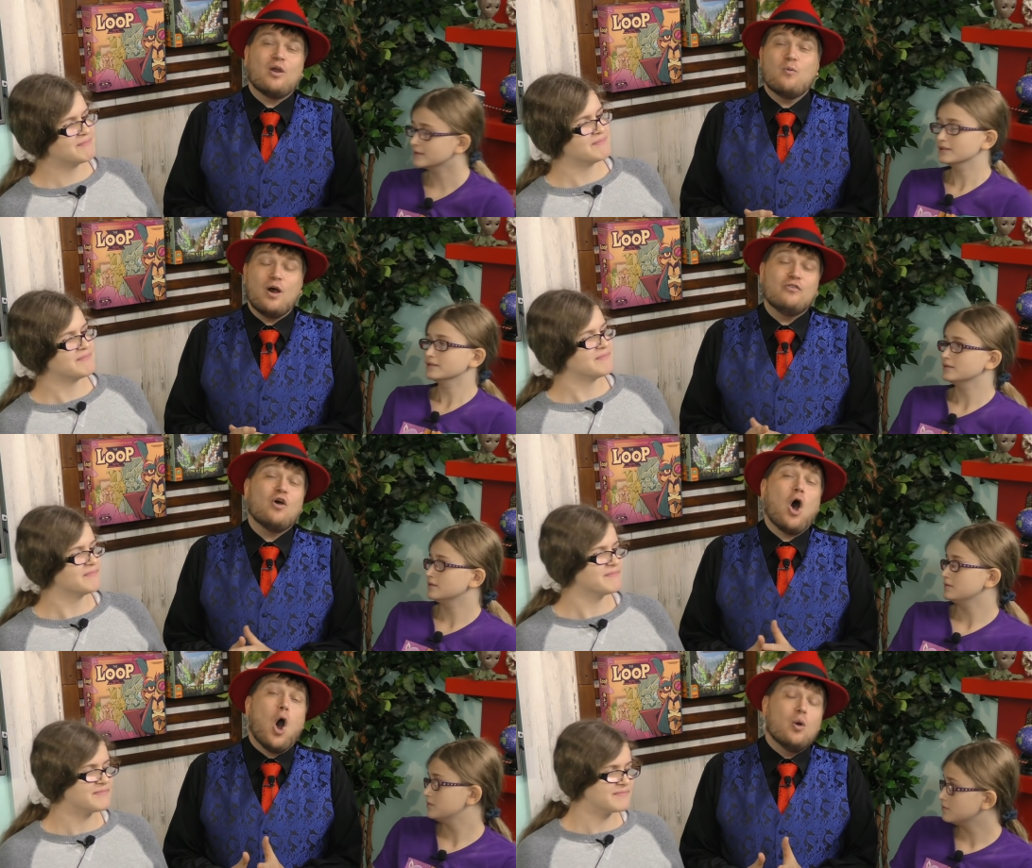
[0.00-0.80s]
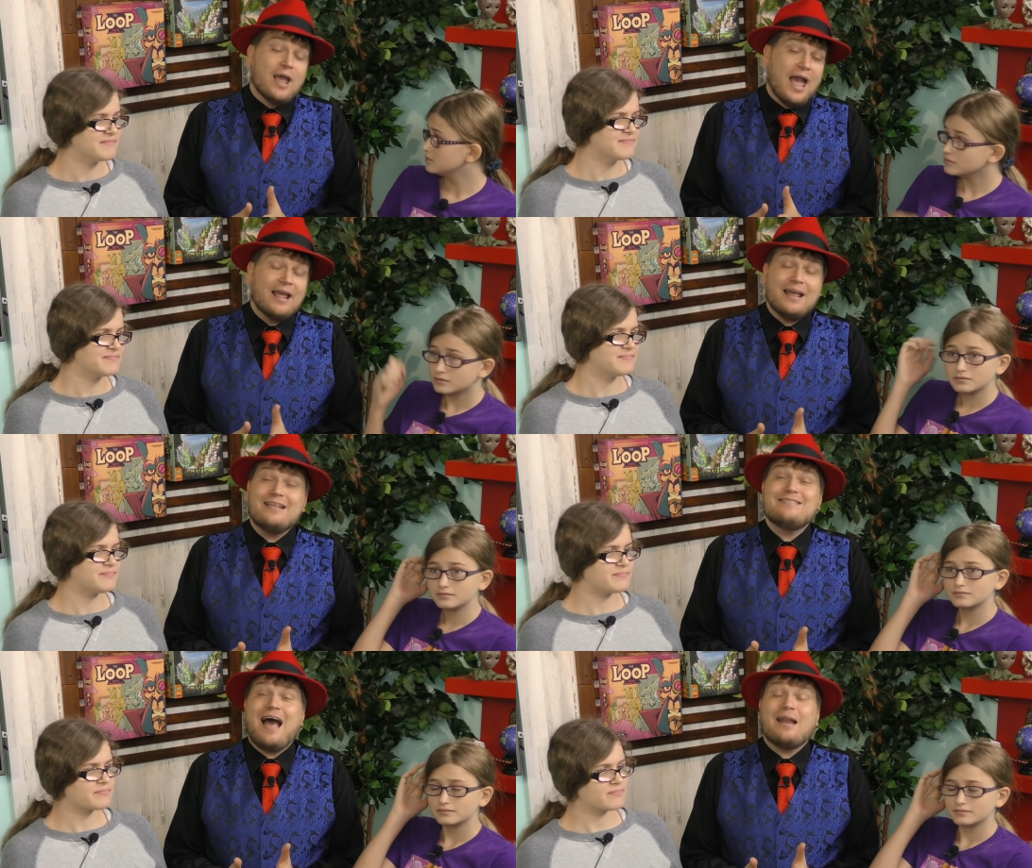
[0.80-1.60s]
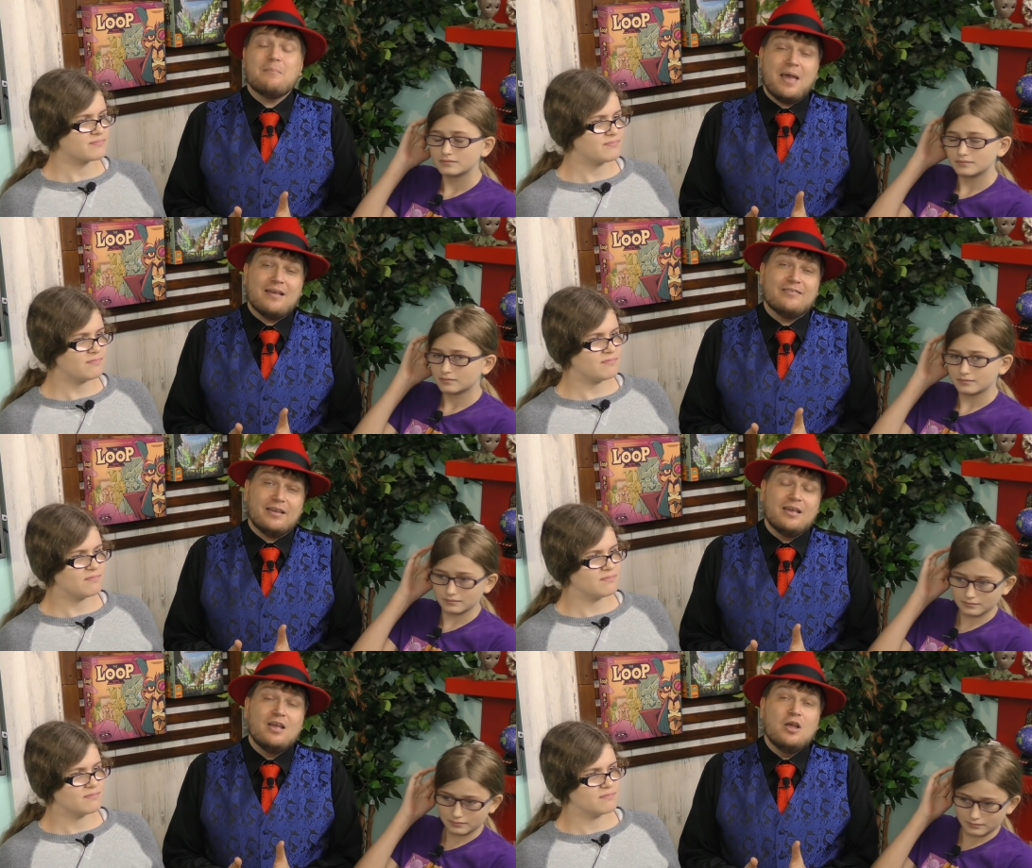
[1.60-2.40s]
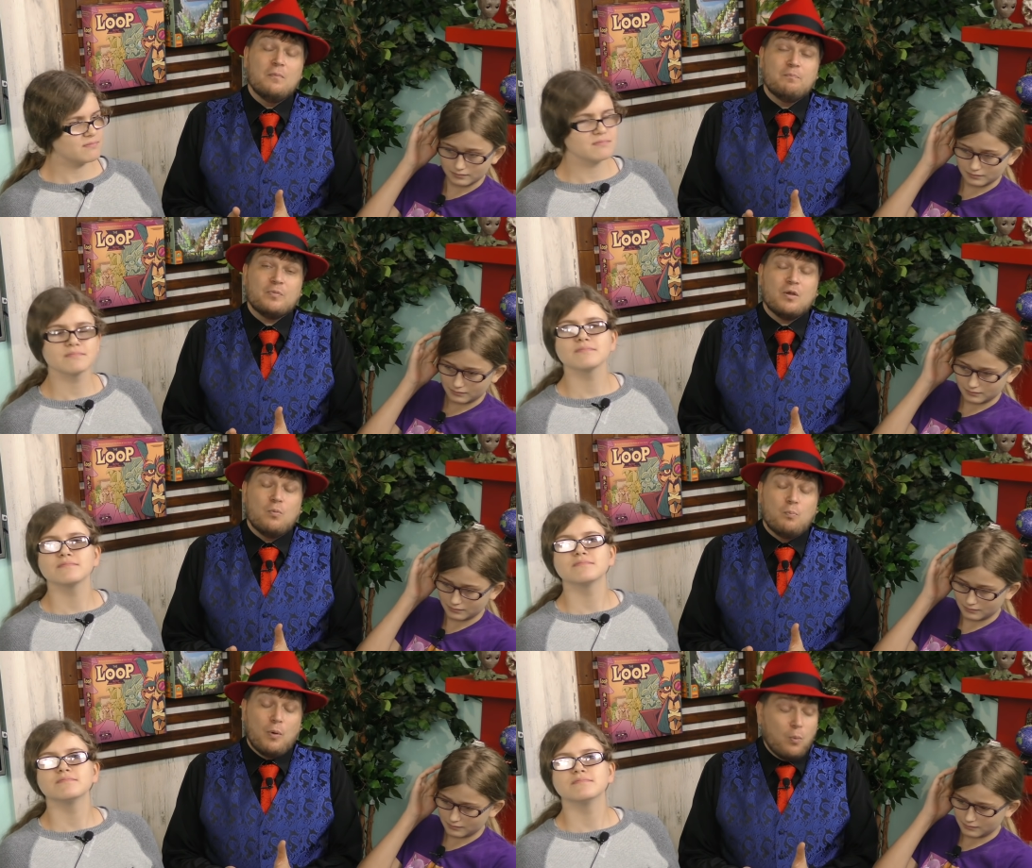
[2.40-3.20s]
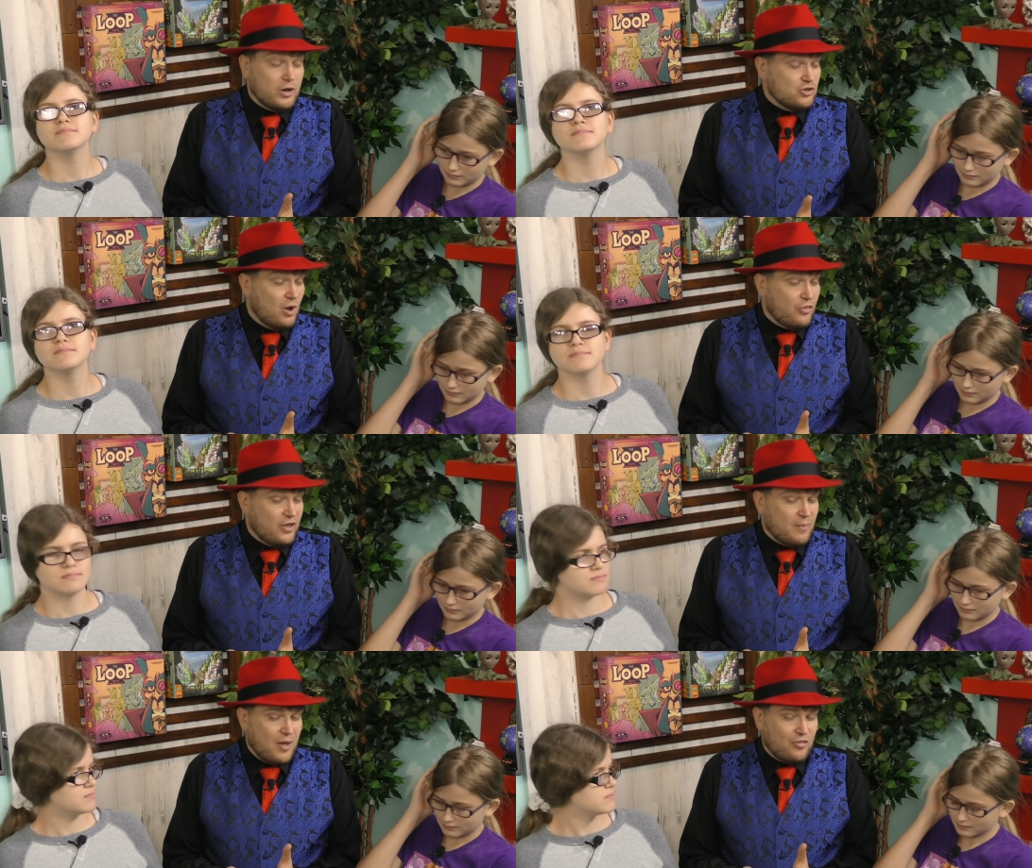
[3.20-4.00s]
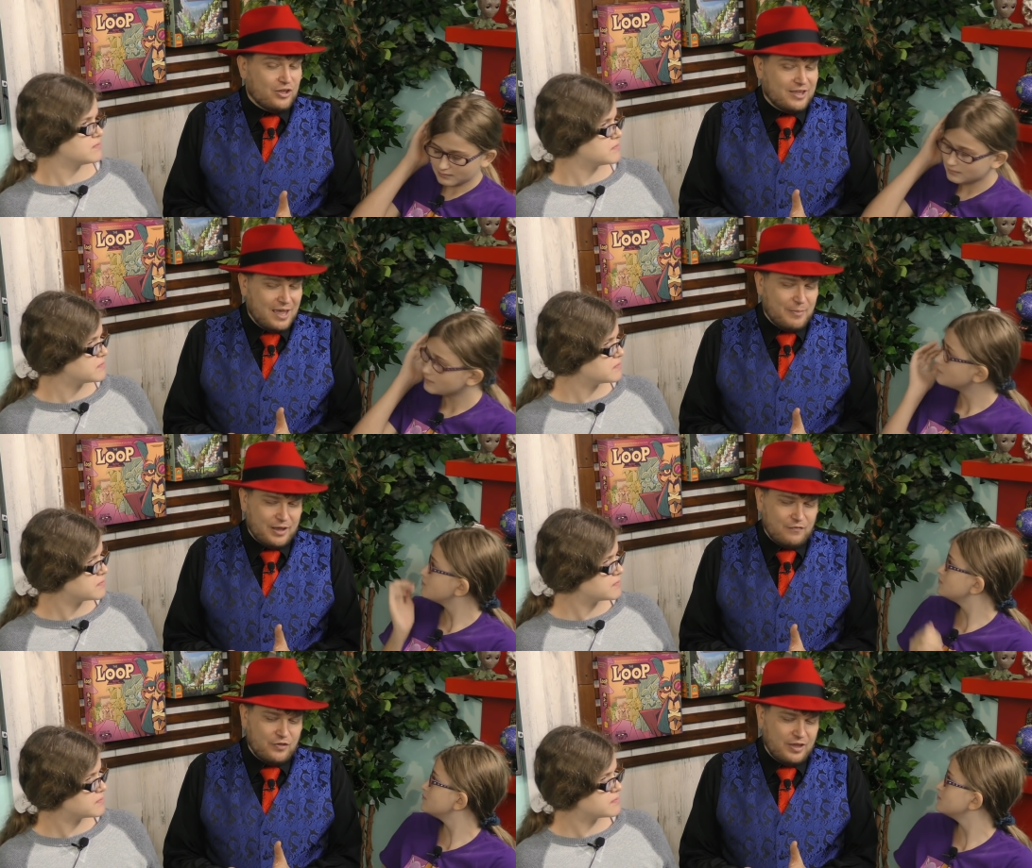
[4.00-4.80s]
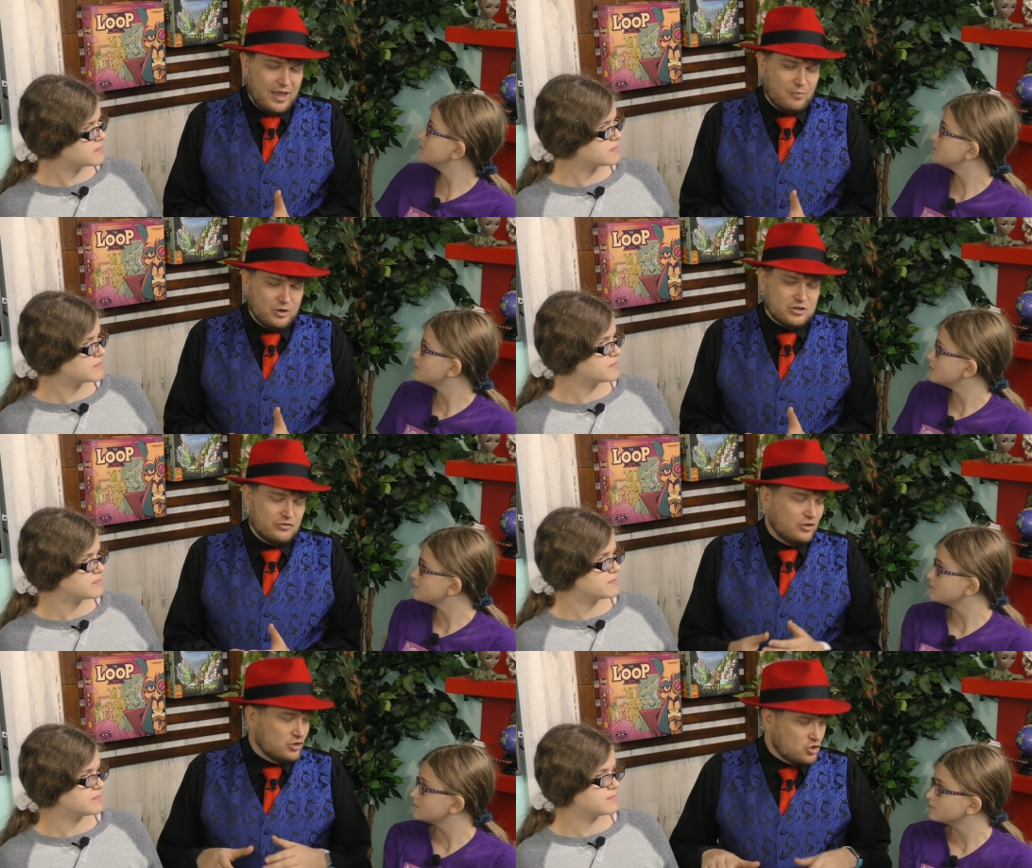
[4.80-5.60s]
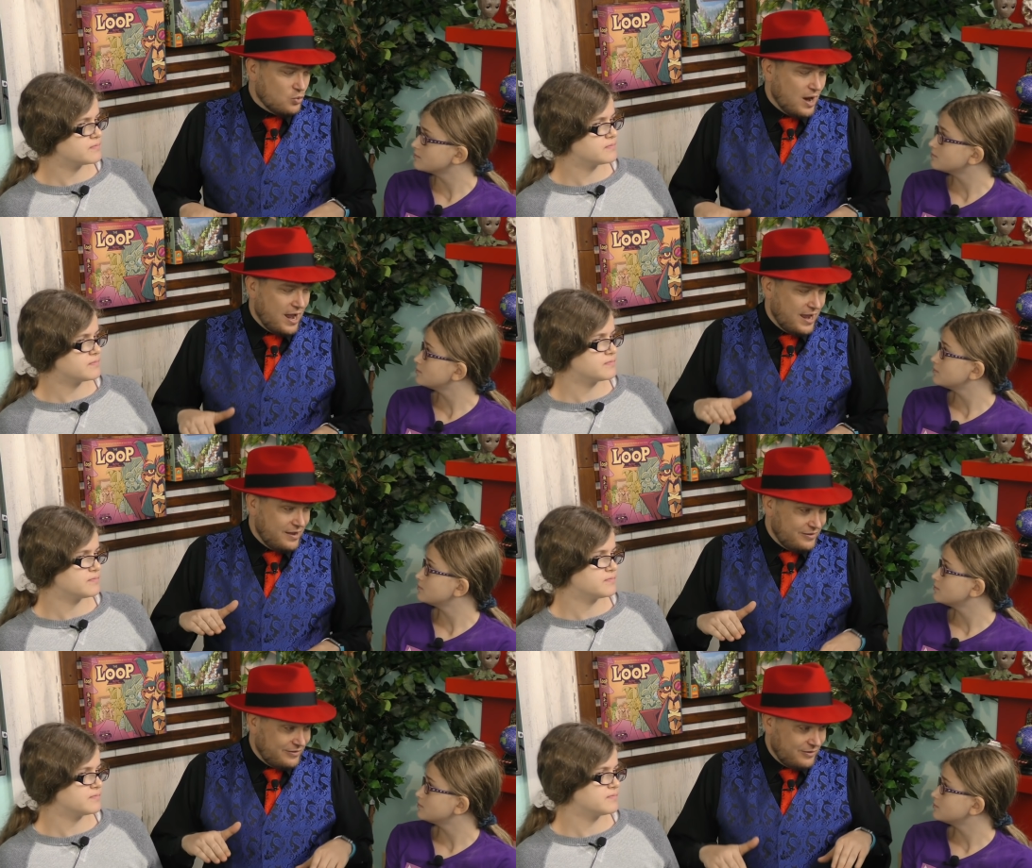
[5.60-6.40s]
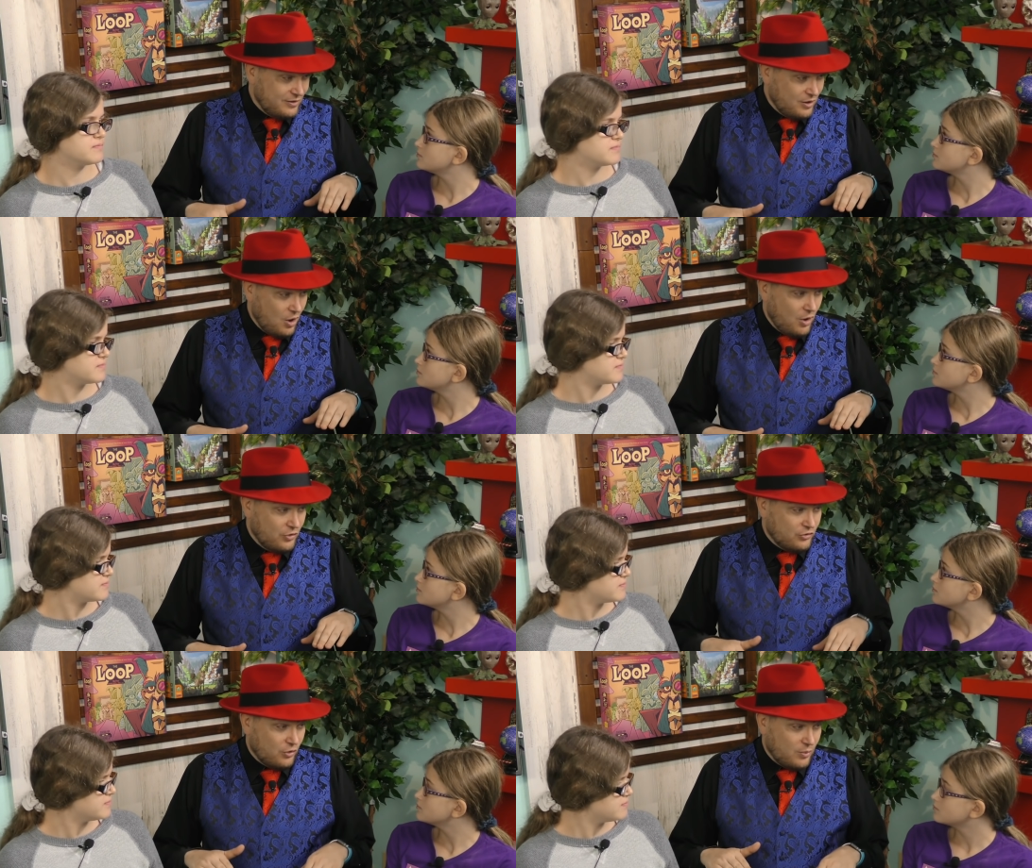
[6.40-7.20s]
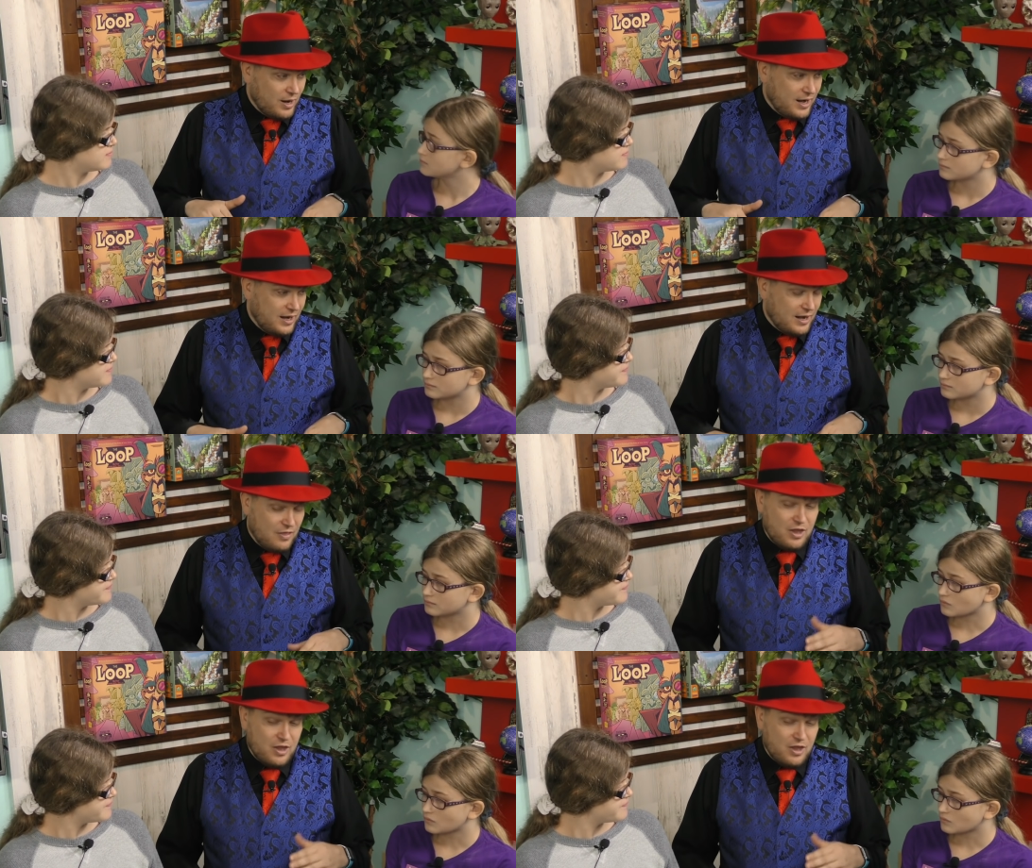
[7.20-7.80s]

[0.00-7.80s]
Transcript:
Speaker 1: was okay. It's not amazing. But what did you all think about the gimmick of the game, which is the trays are the terrain, and